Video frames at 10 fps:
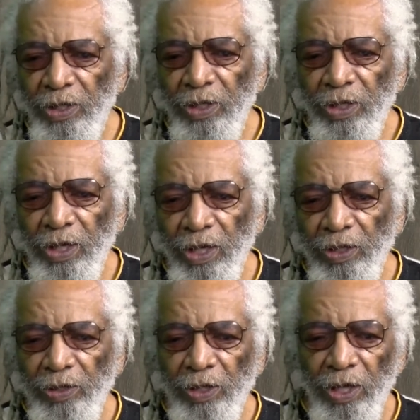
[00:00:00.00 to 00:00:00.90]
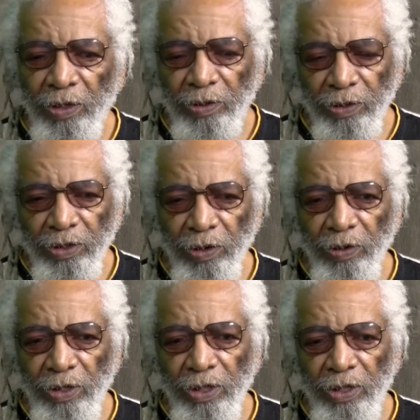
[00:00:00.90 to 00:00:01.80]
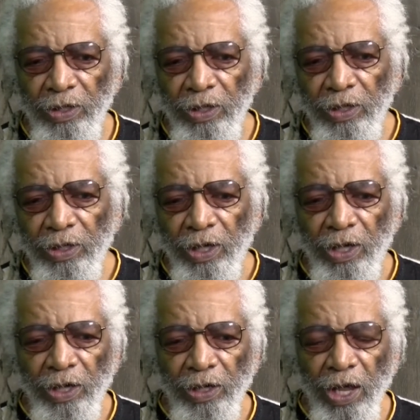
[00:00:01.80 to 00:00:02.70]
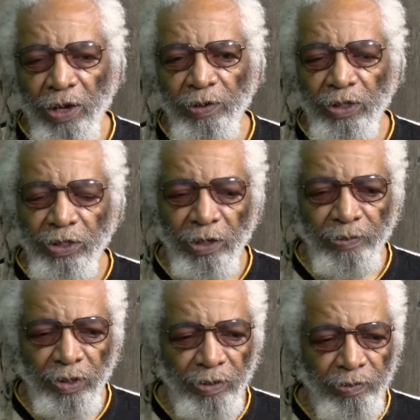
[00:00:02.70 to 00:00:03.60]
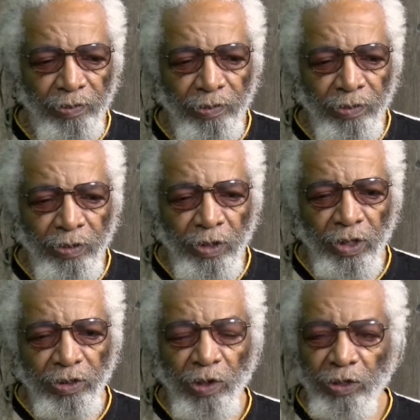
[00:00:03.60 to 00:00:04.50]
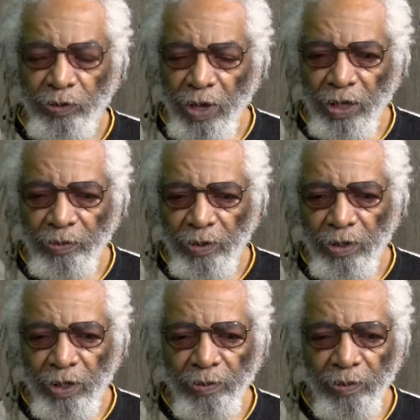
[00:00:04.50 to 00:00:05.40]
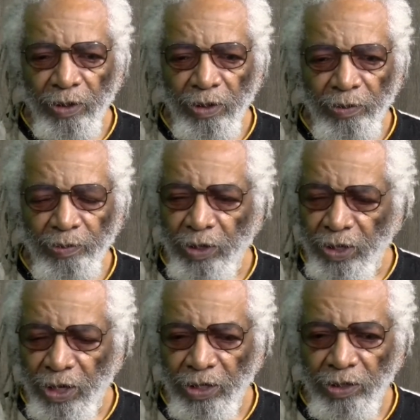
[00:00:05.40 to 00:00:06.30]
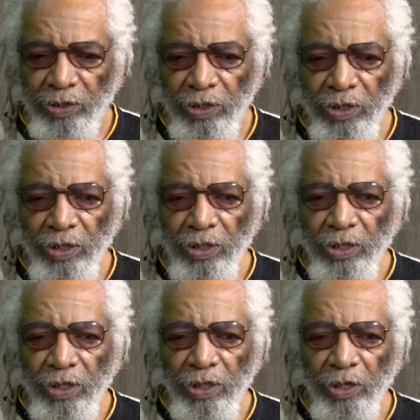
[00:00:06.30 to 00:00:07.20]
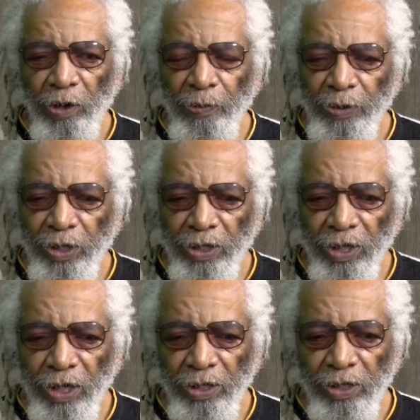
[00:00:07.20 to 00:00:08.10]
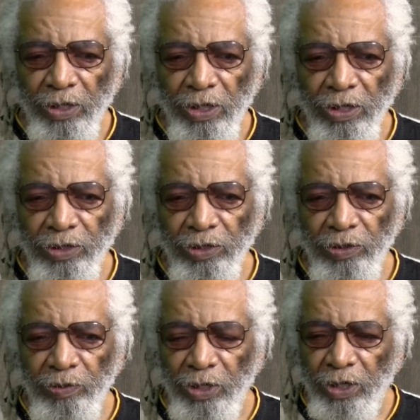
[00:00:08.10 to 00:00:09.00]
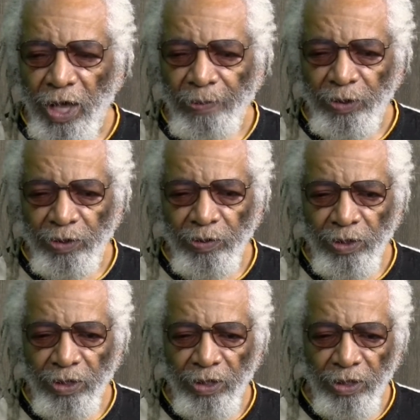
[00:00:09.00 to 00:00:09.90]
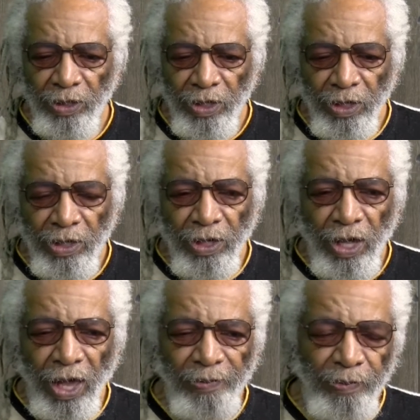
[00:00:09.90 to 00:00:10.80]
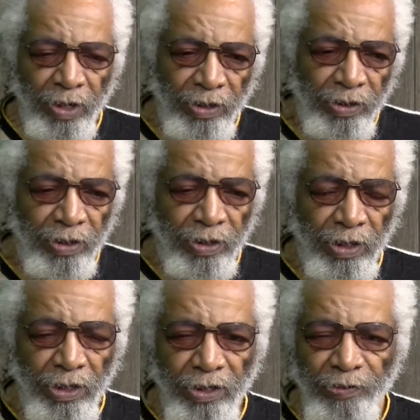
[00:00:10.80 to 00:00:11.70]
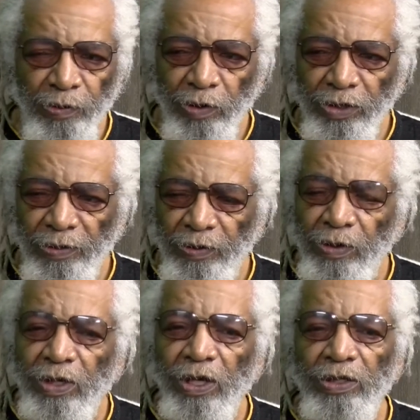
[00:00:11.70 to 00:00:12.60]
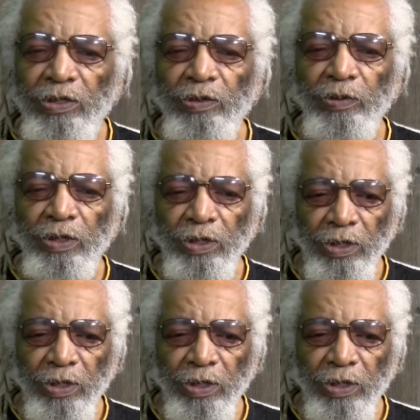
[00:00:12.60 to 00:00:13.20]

And currently, Harriet Tubman is on track, Brother Hayes, opening, and it's a unique opportunity. I've met at least 4 different occasions with